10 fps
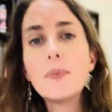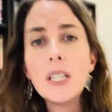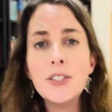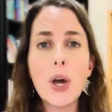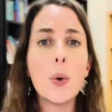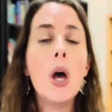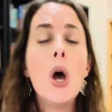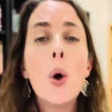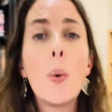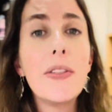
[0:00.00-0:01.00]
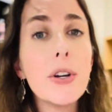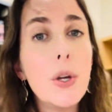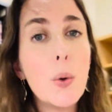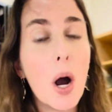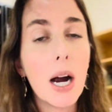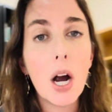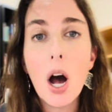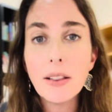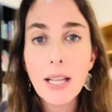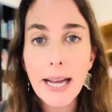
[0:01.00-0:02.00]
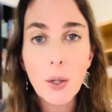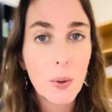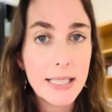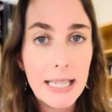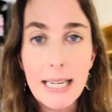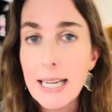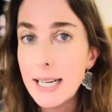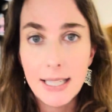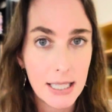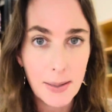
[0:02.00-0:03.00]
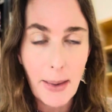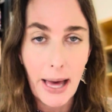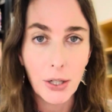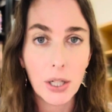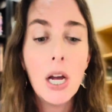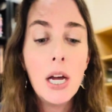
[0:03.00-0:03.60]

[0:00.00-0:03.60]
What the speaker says: And so whether you are online or seated, it doesn't matter.